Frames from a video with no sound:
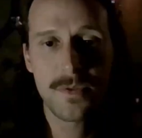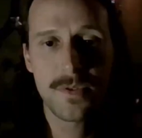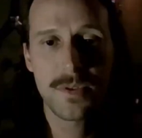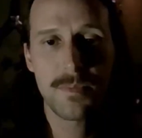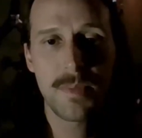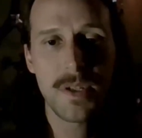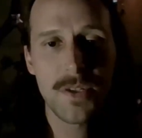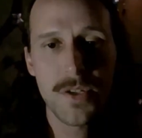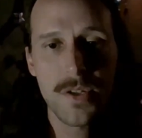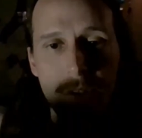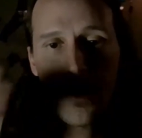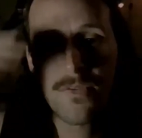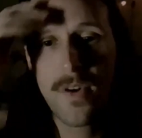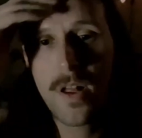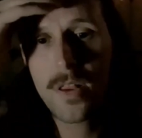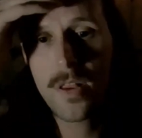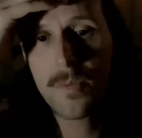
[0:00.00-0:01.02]
just be sure to
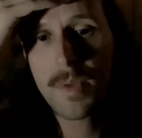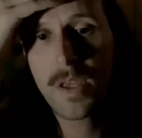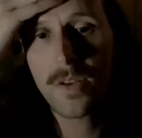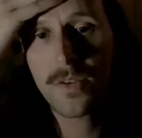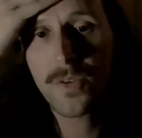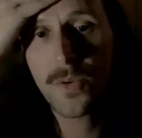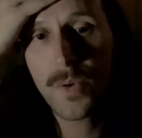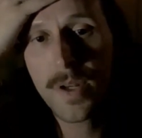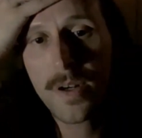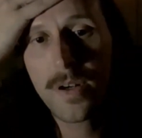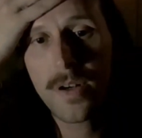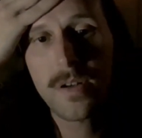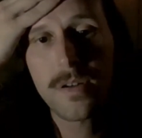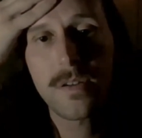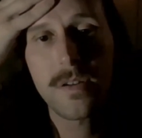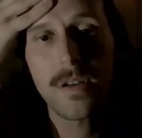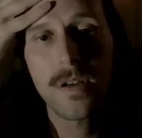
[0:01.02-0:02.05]
follow me on
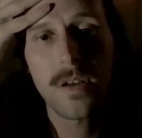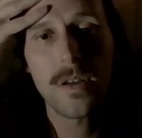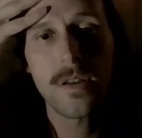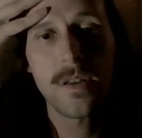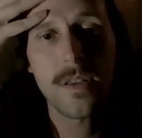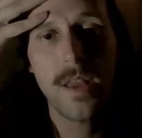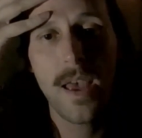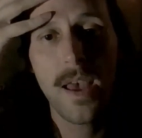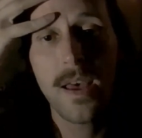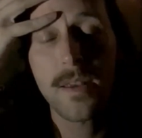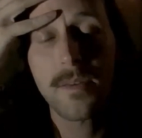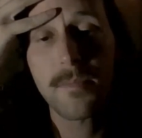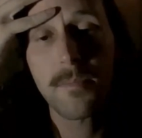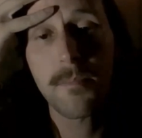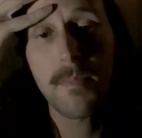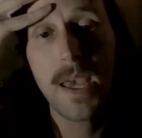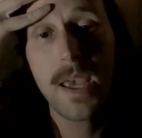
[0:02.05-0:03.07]
Twitter at
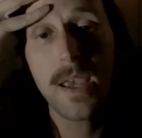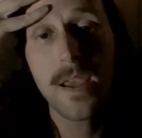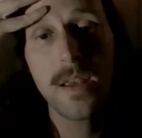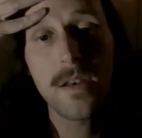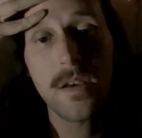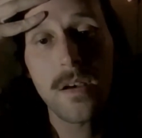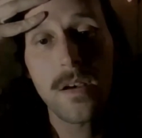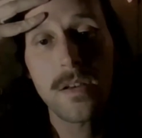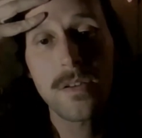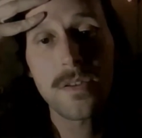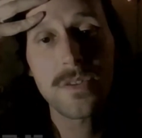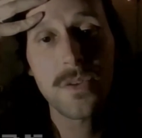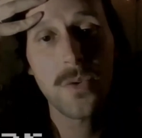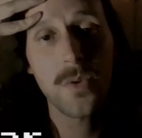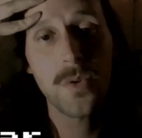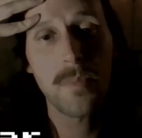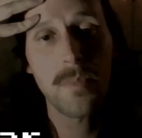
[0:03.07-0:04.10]

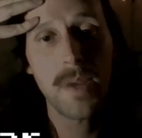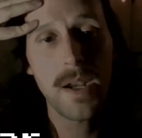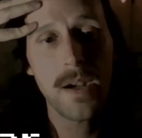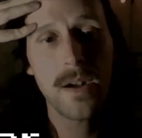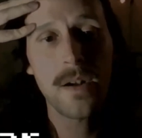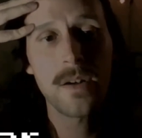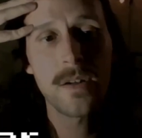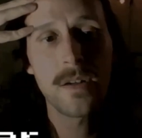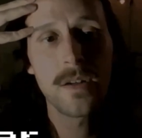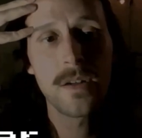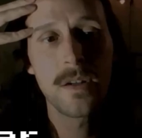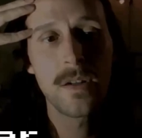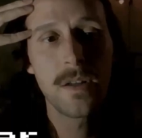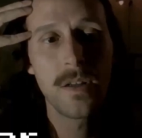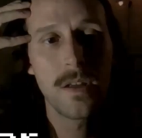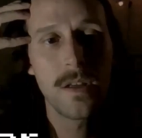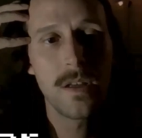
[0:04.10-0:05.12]
made_bear,
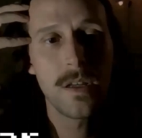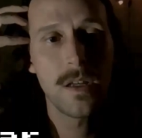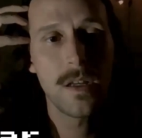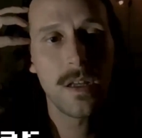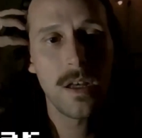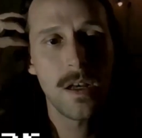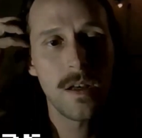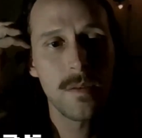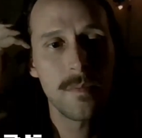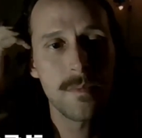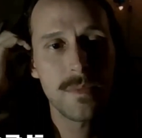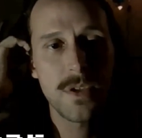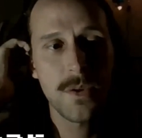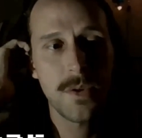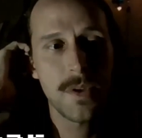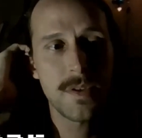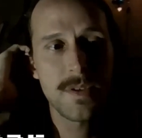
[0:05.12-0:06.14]

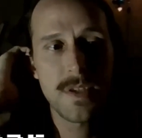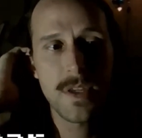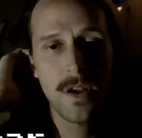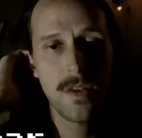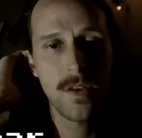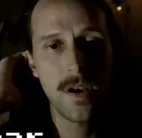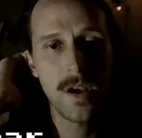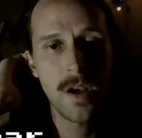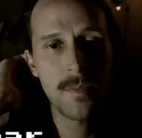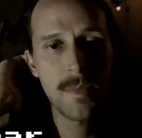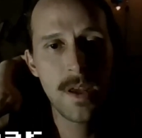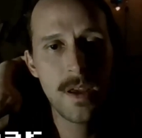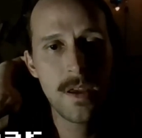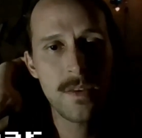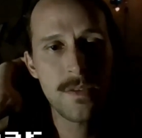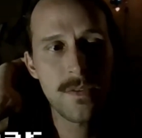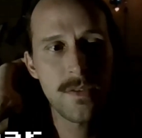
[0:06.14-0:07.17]
so you can see all the
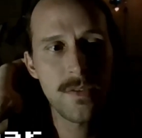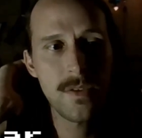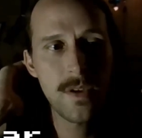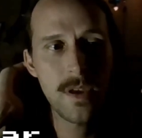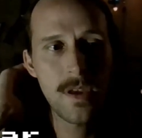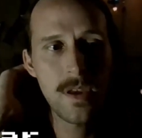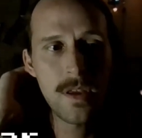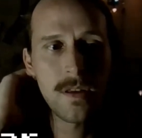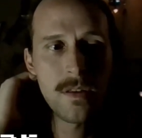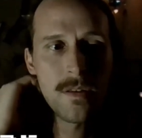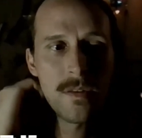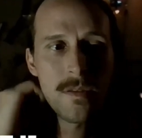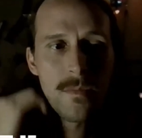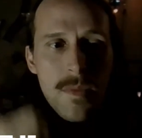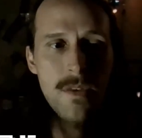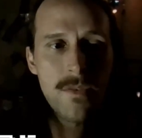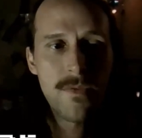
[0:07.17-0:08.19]
updates
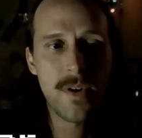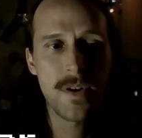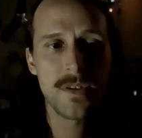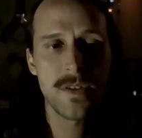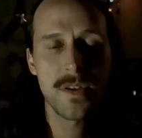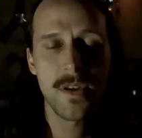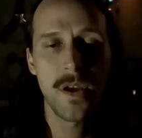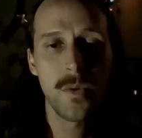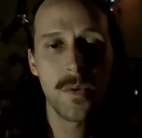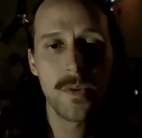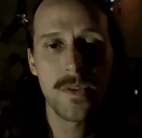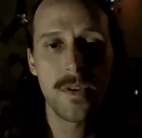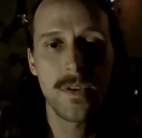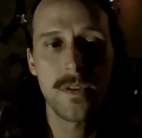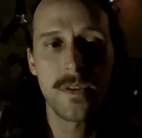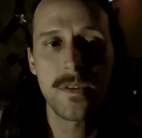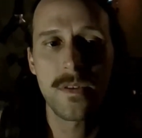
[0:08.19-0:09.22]
and be the first to know when
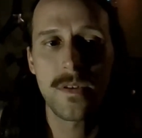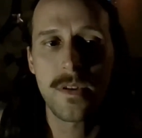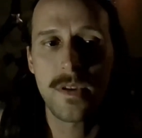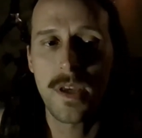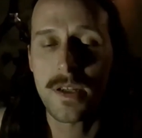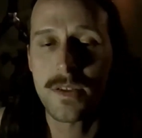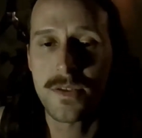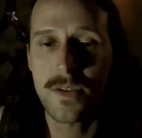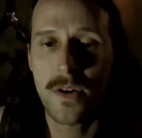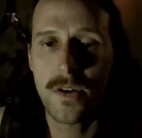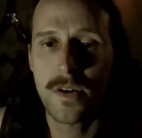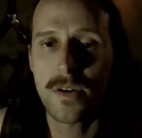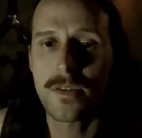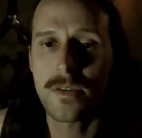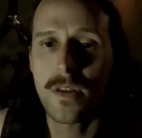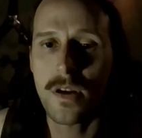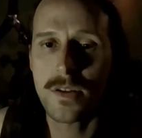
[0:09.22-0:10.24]
the
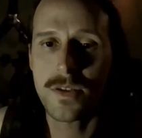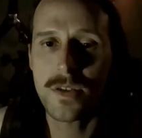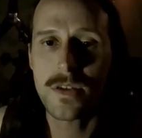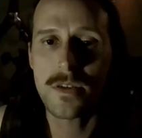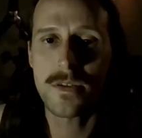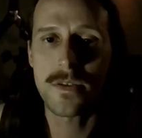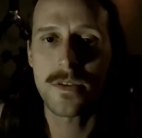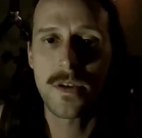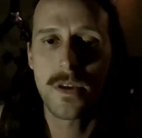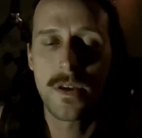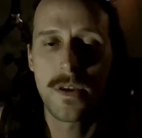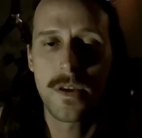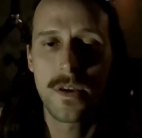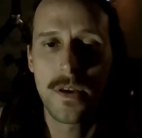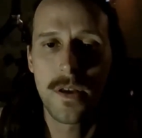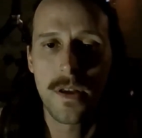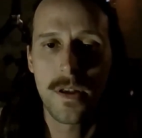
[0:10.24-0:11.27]
Kickstarter launches.
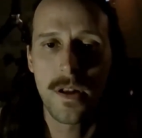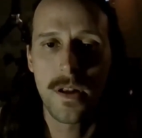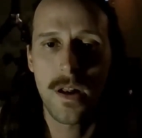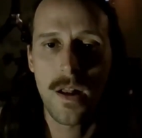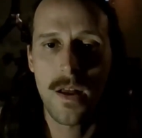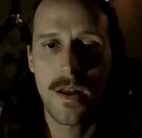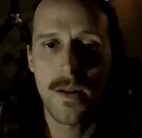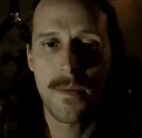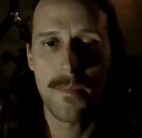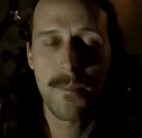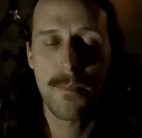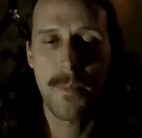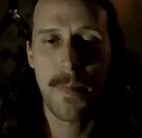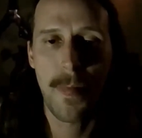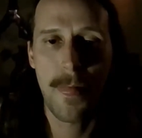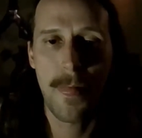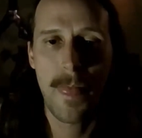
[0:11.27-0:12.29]

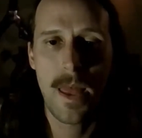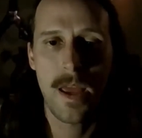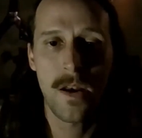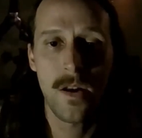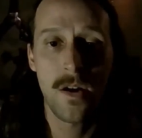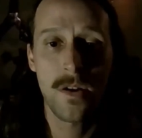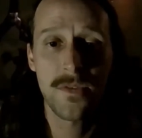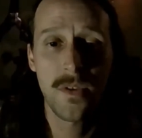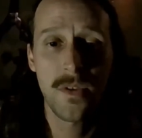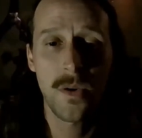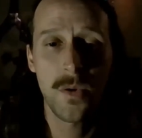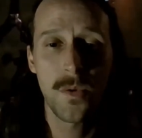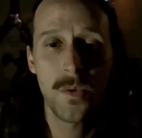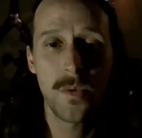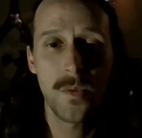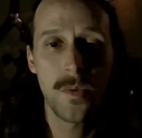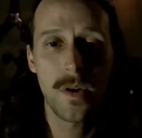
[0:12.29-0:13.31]
And
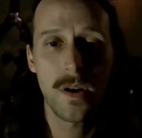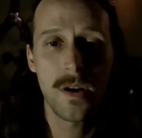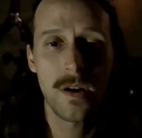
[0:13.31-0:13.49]
also